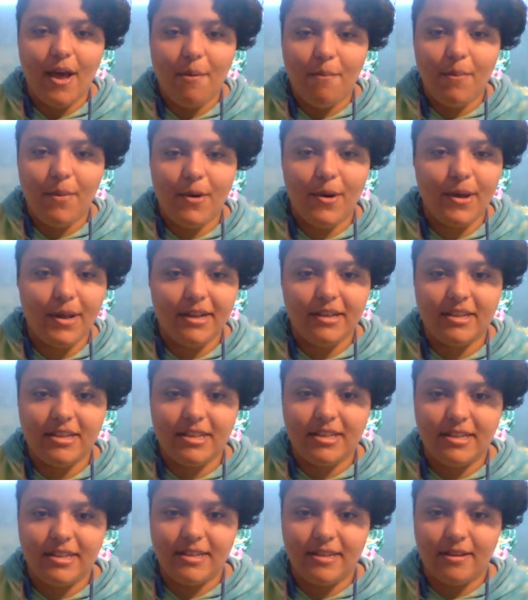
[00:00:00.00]

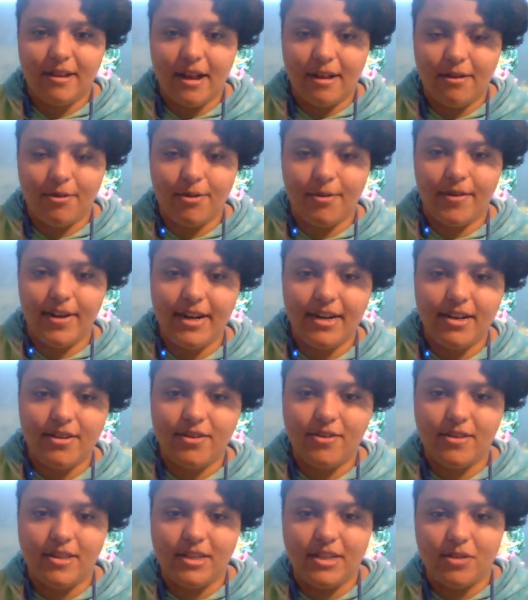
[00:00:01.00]

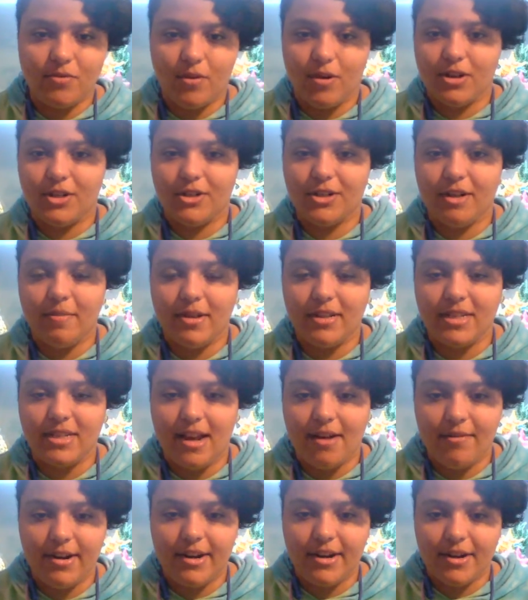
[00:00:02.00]
redo these 4 treatments
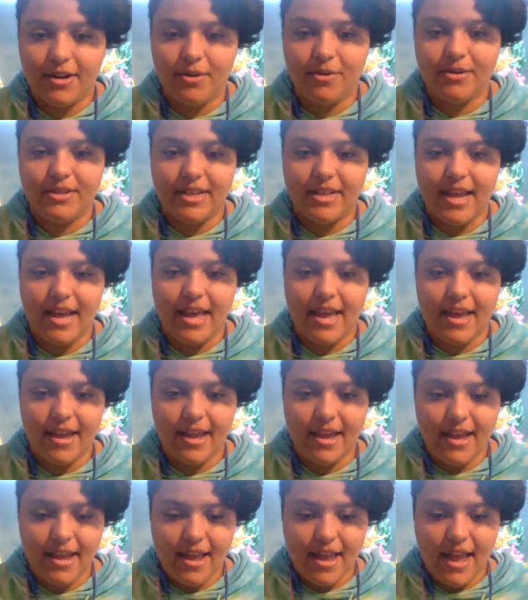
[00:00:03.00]
every Tuesday,
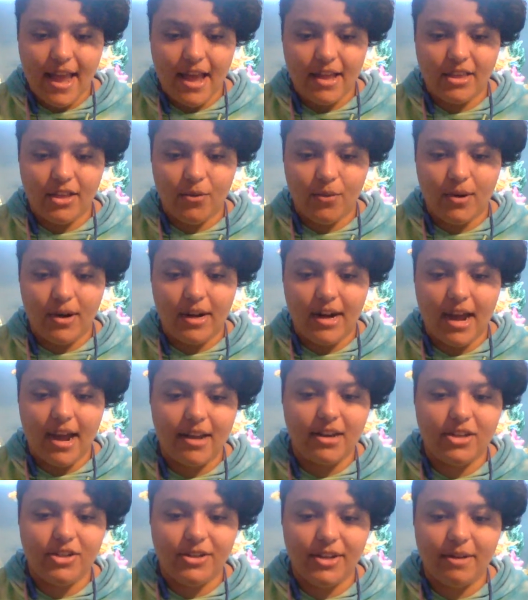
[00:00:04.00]
and there were
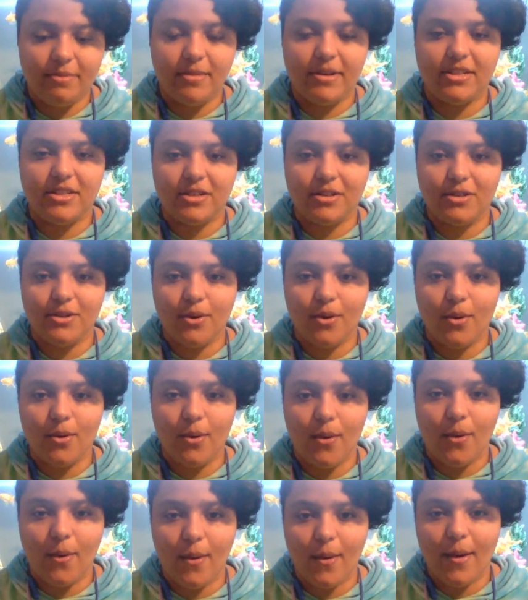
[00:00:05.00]
9 treatments in
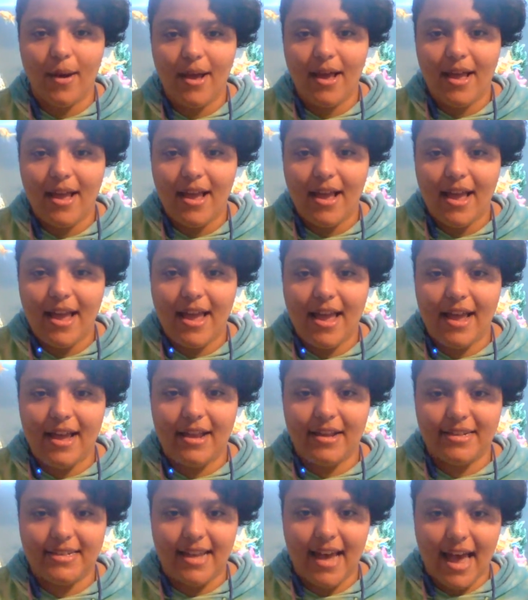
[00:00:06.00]
total,
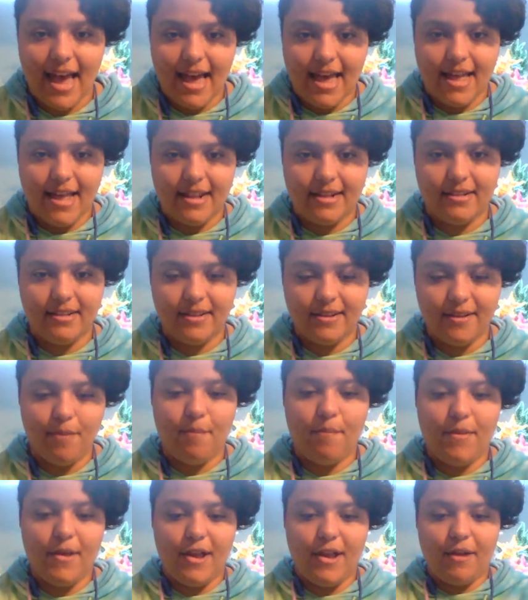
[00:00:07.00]
and I had
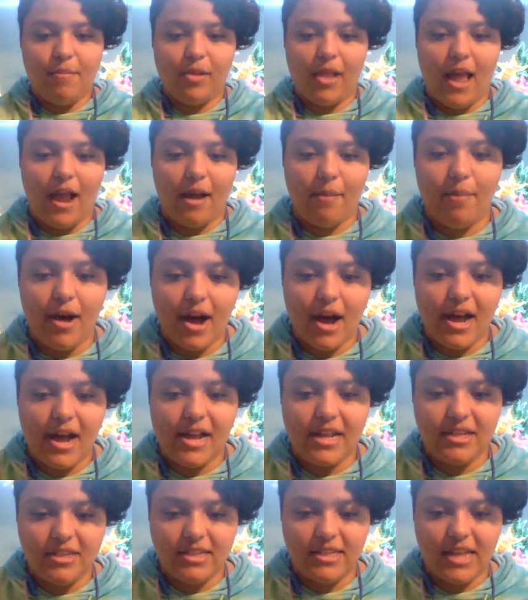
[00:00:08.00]
big black
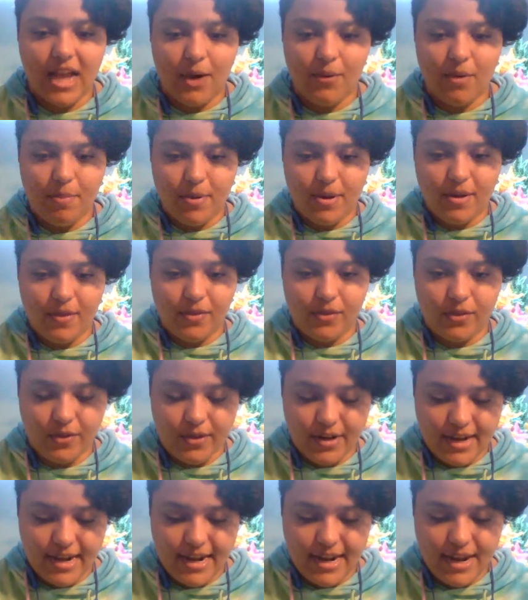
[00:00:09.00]
pots. I would put
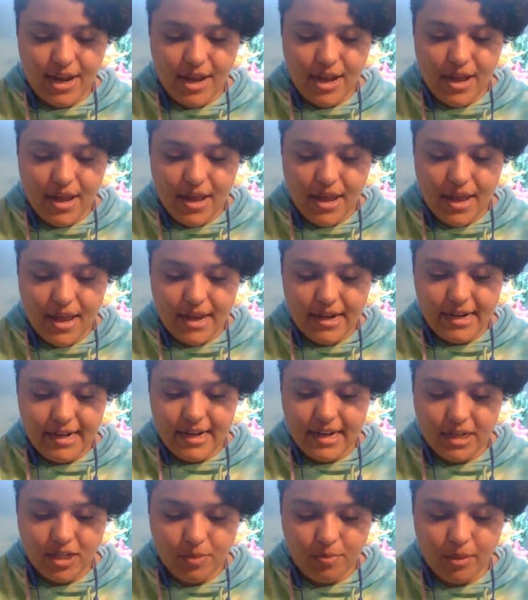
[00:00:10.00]
3 in
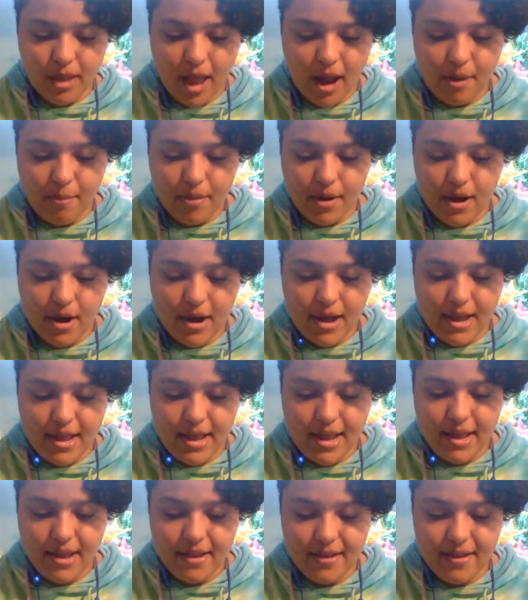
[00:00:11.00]
each black pot,